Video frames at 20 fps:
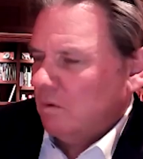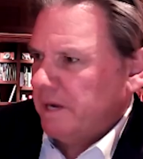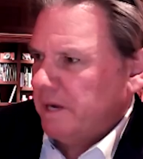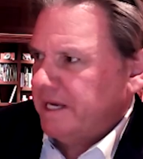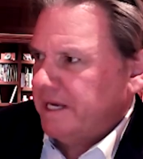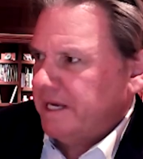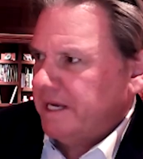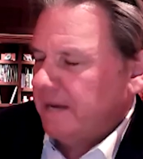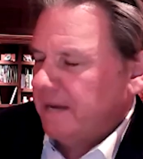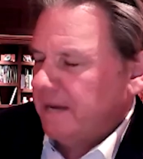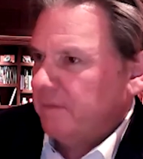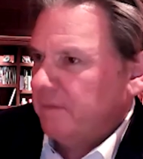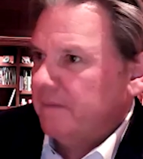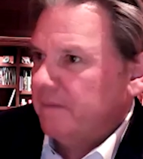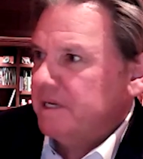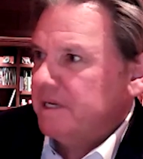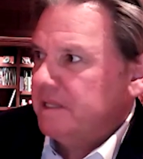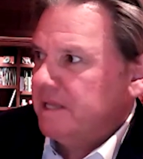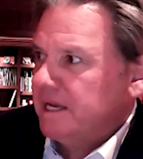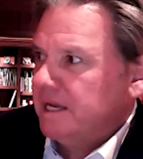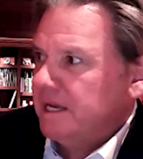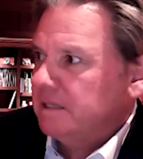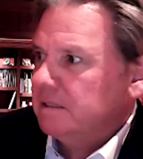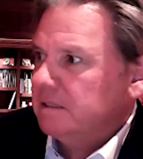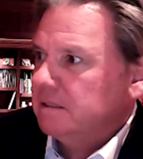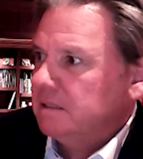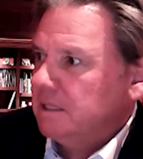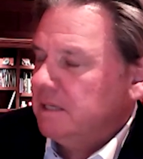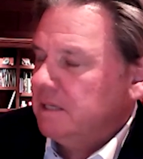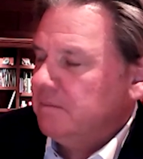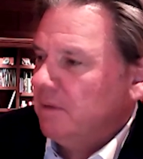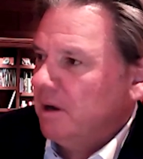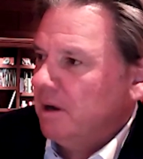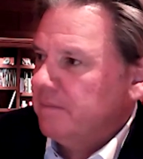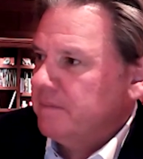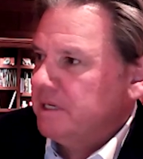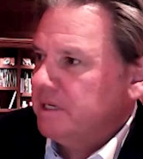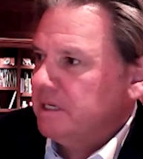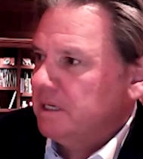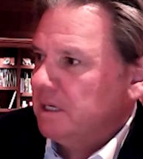my dad bought me that. He
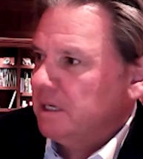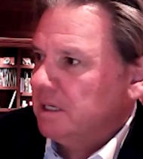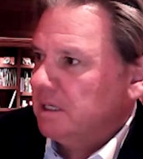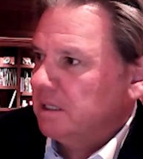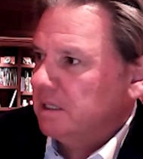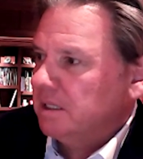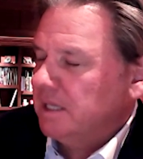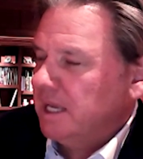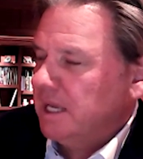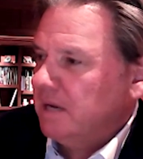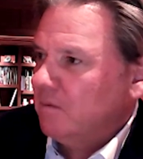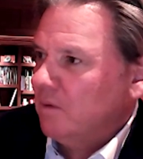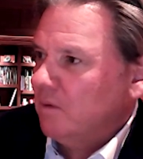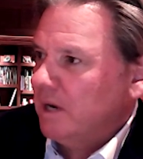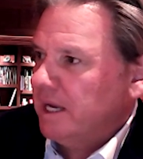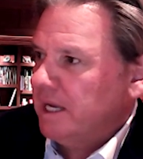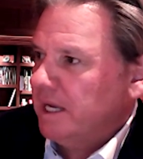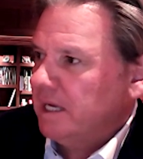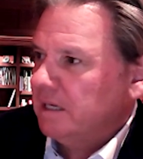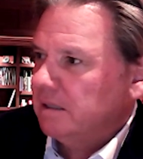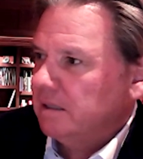bought me a Gateway.